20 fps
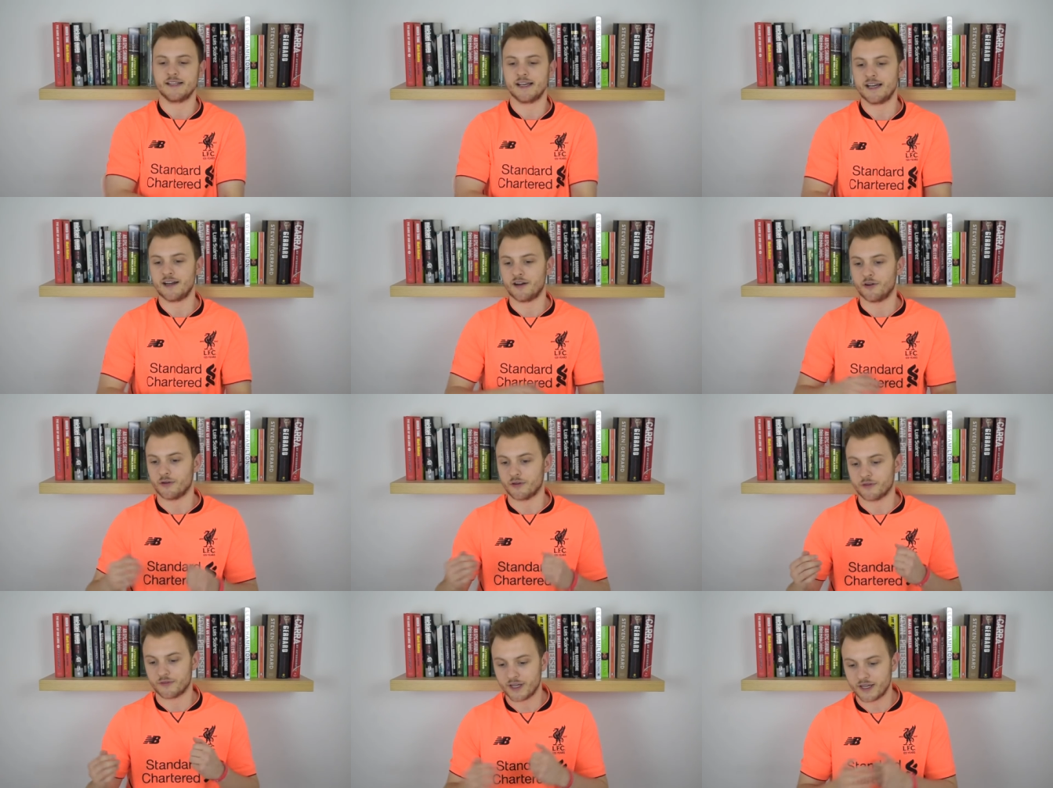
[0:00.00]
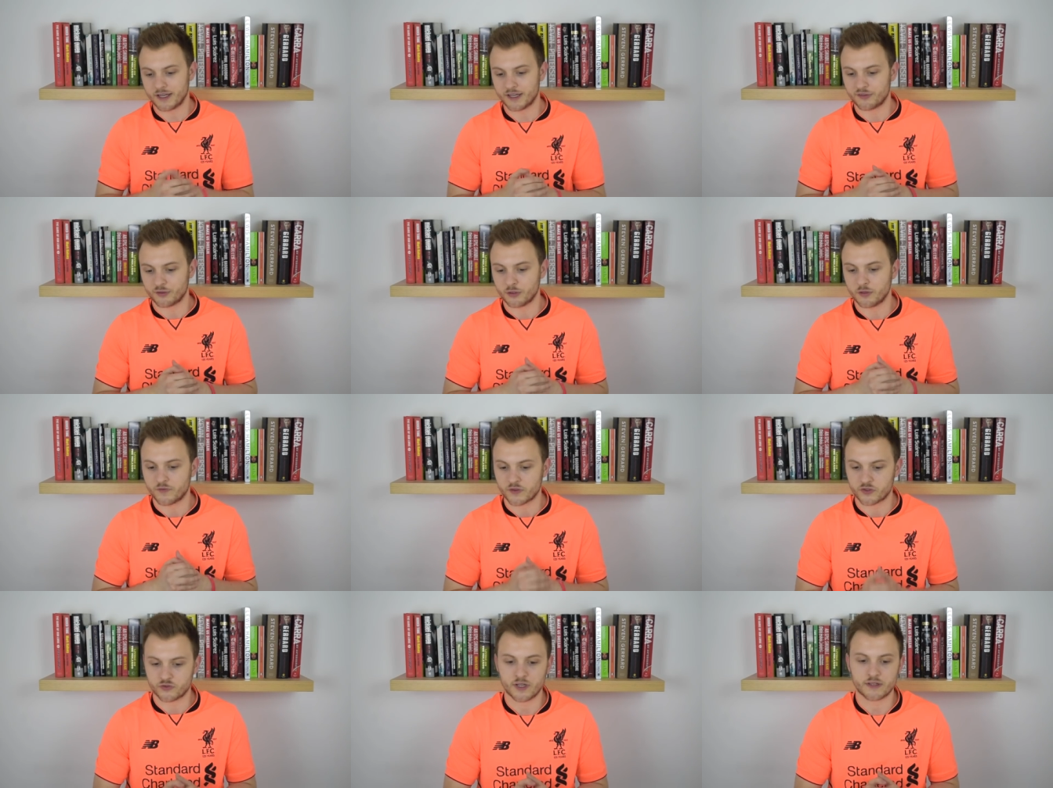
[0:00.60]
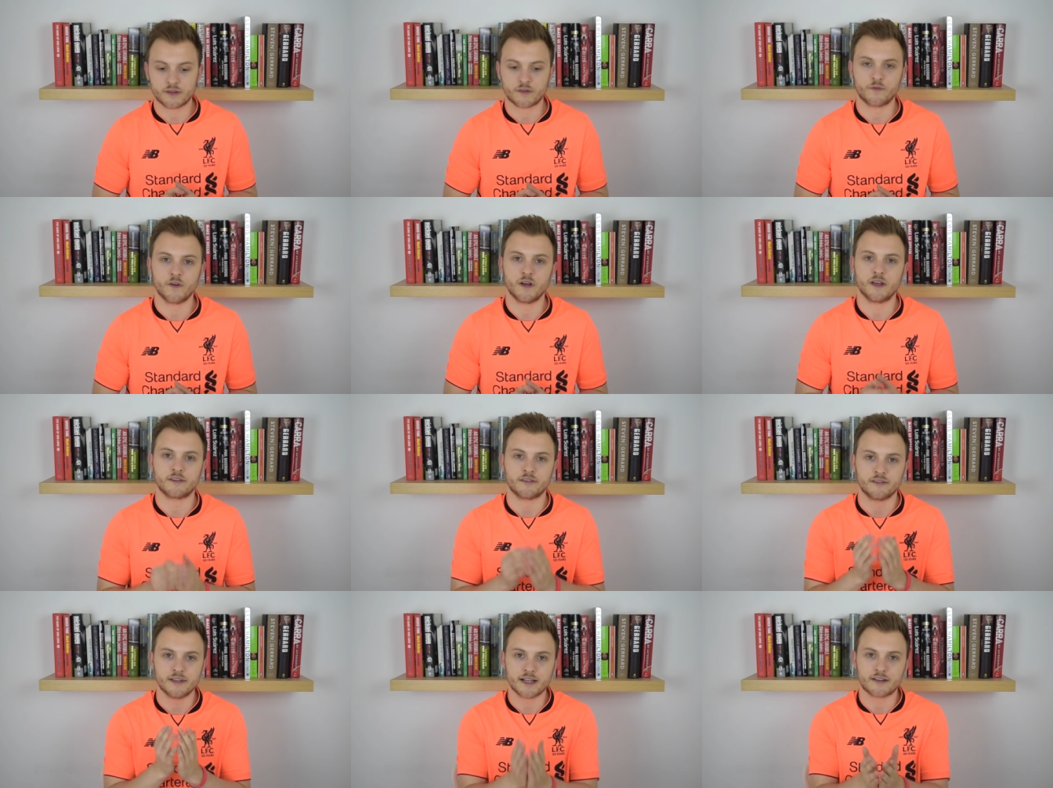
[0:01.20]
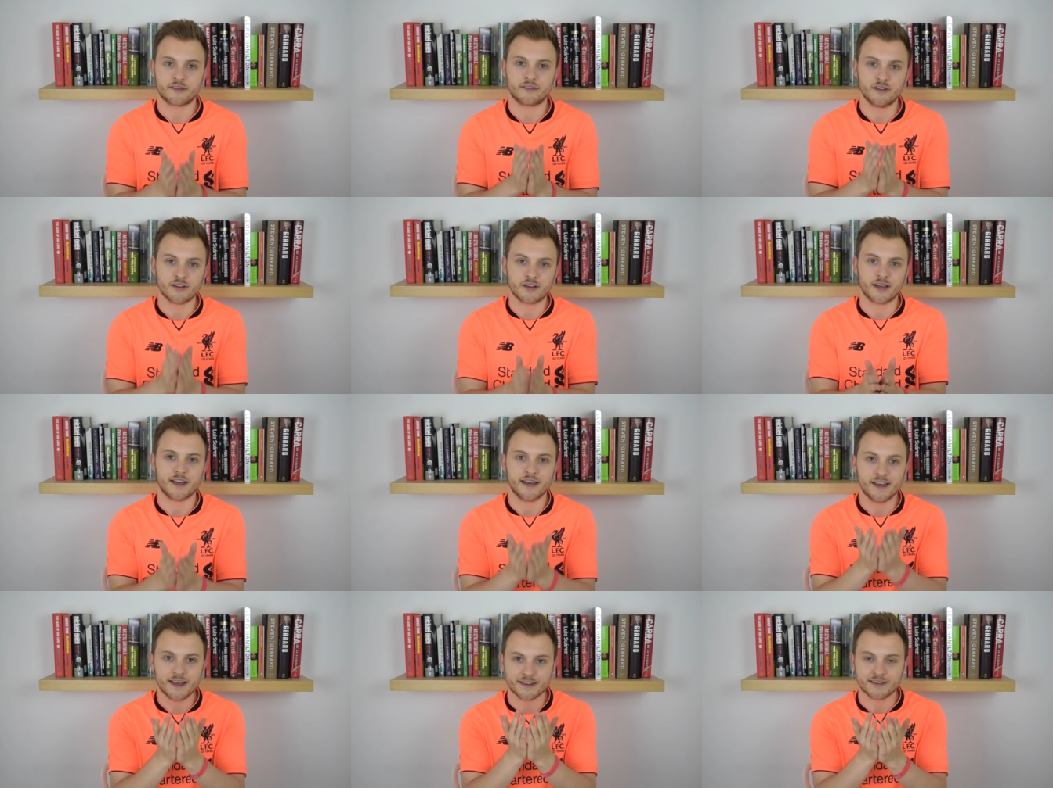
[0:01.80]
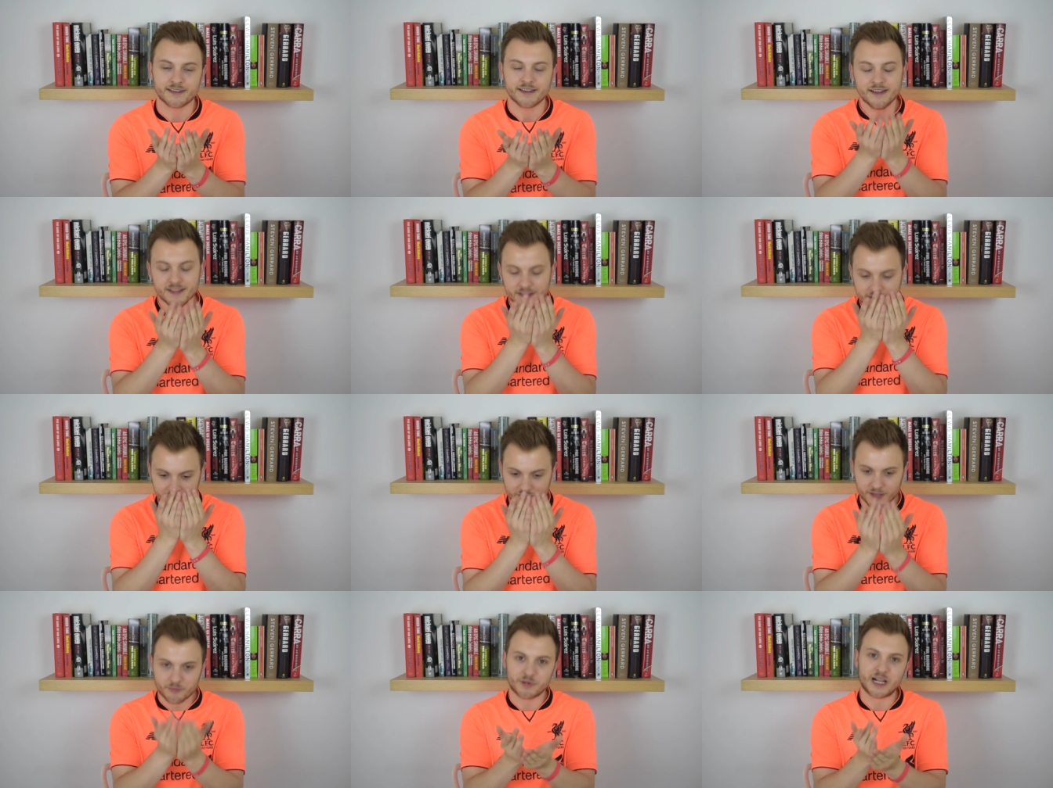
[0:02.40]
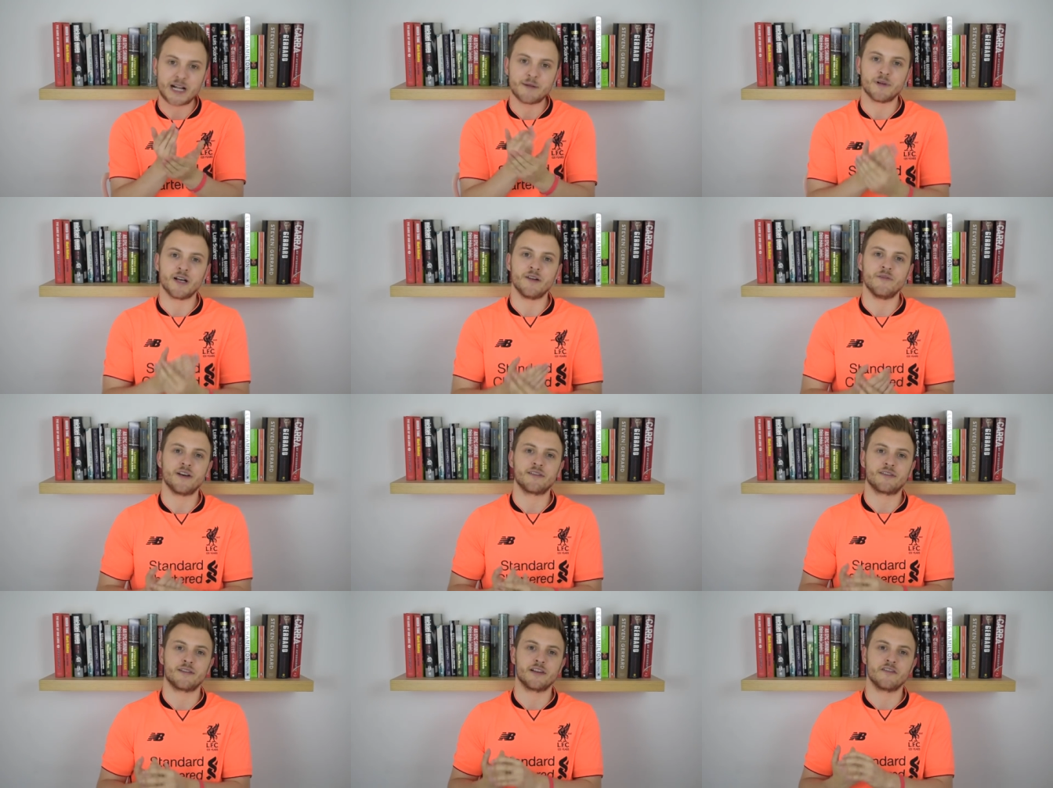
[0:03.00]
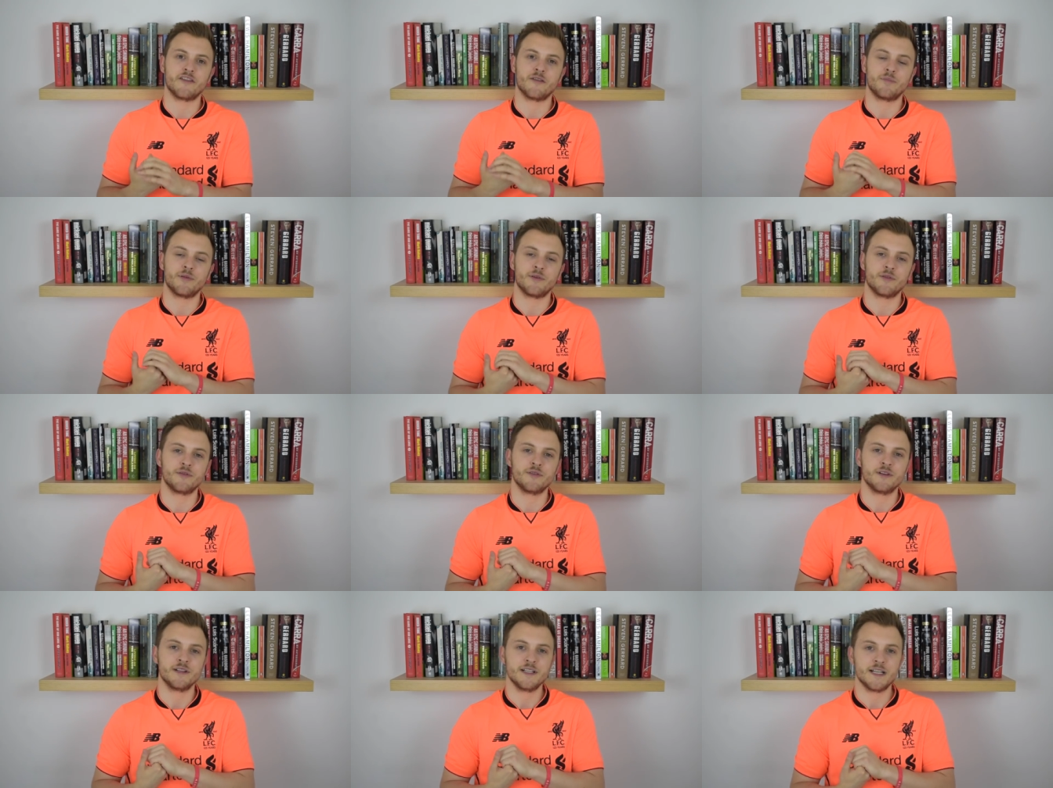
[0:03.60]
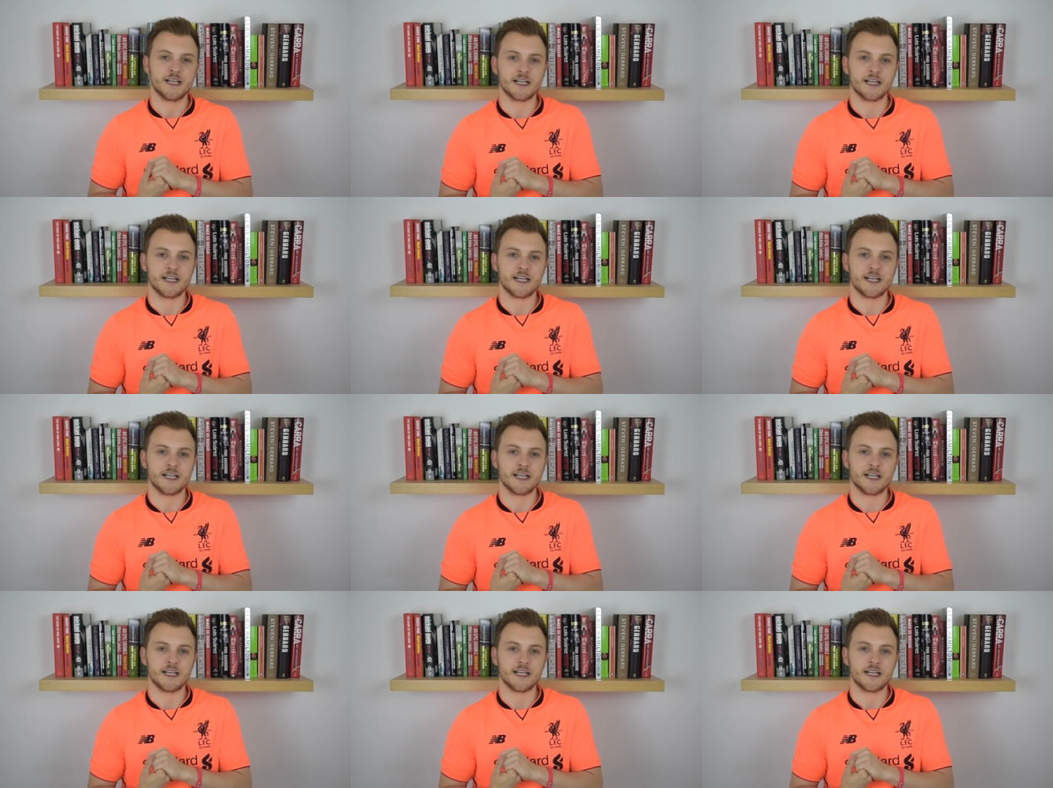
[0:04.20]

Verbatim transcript: Now, that is all for transfers. Let's look ahead to Blackburn versus Liverpool.